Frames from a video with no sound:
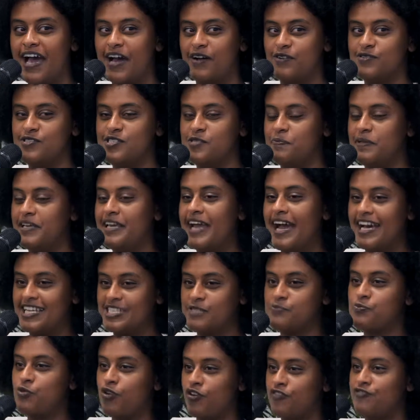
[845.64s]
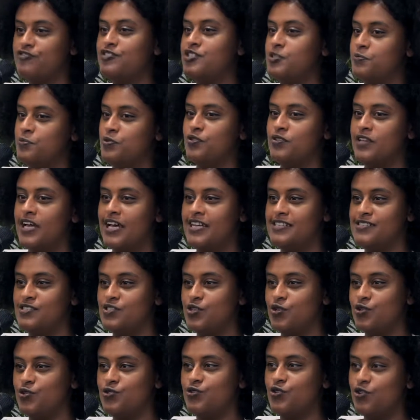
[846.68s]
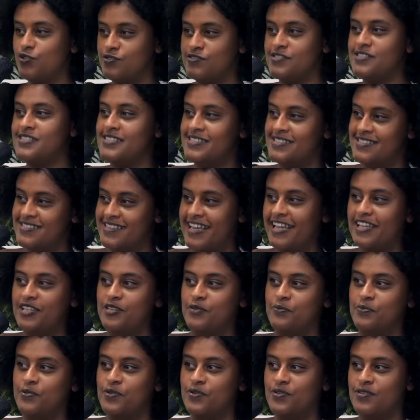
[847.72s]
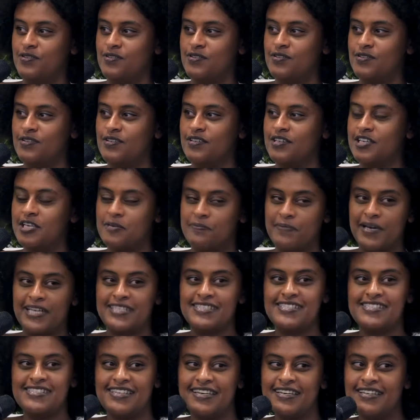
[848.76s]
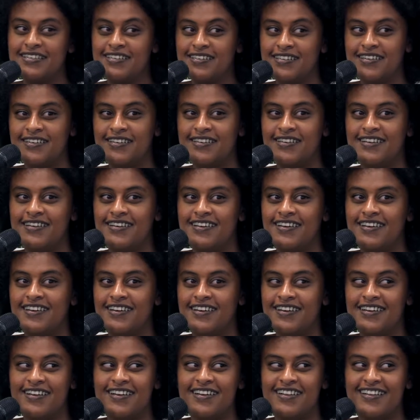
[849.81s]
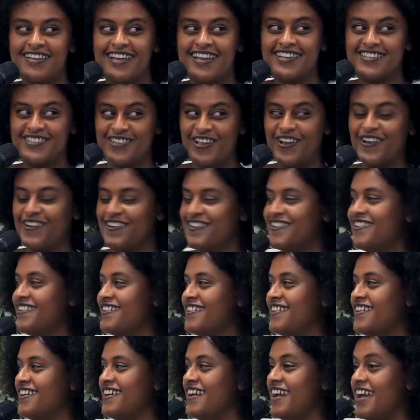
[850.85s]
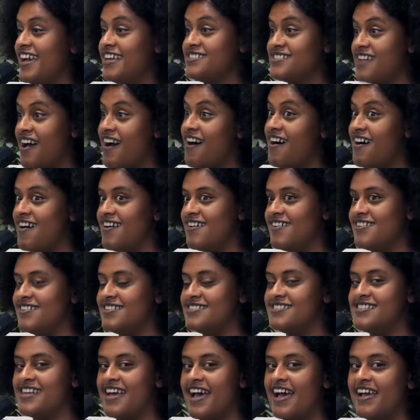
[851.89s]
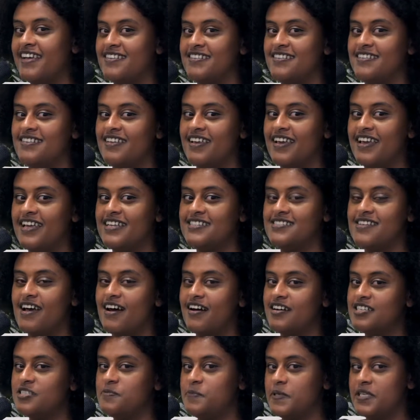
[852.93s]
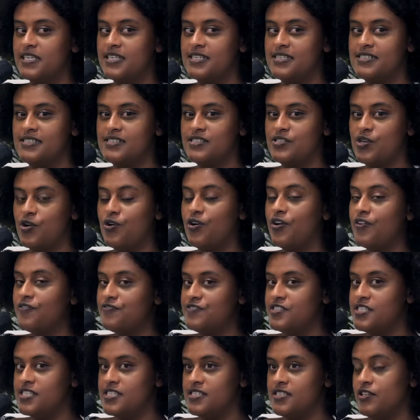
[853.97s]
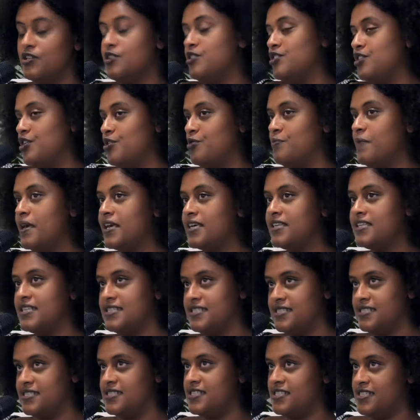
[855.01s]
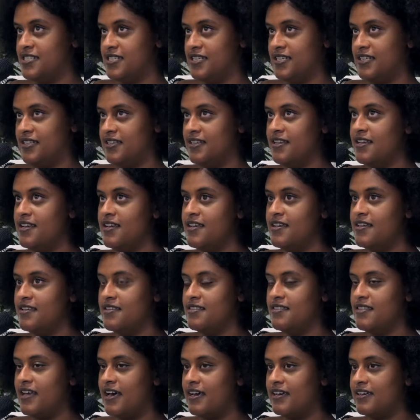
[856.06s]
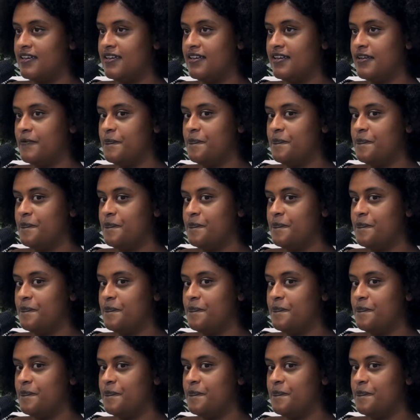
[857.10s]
how to be as profitable as your non-sustainable competitor? No, it's hard, and it's hard because you're often, you're making that decision that,